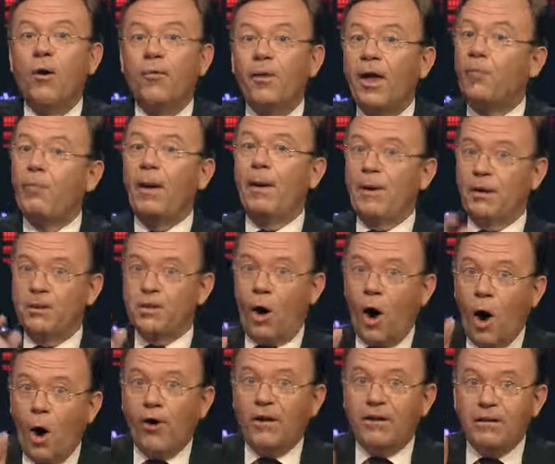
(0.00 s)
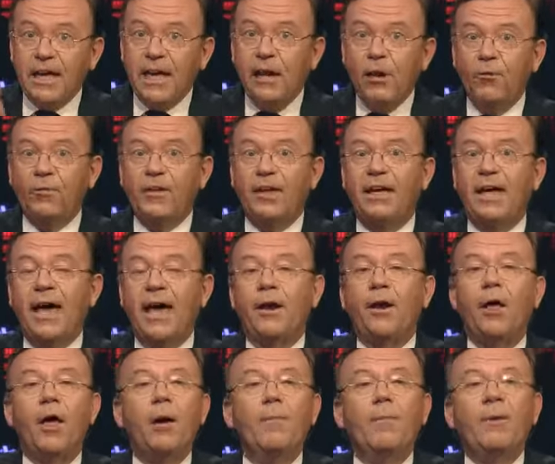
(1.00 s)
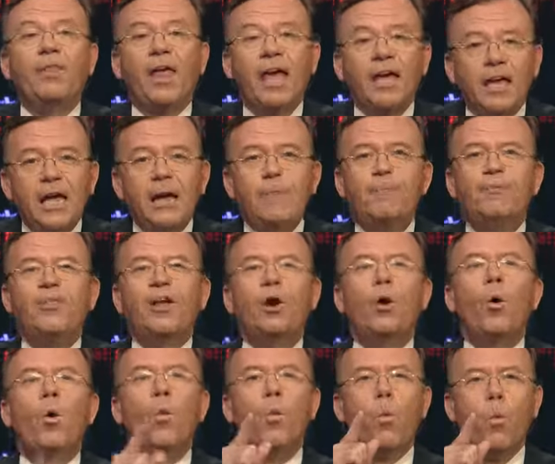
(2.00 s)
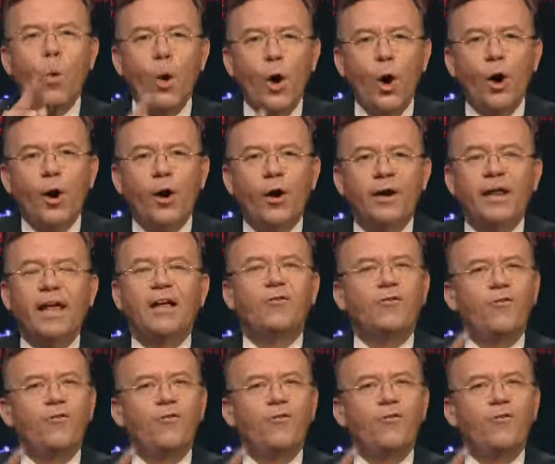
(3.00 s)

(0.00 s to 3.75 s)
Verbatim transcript: Maybe it's a hard deal to get, but they keep their word. It's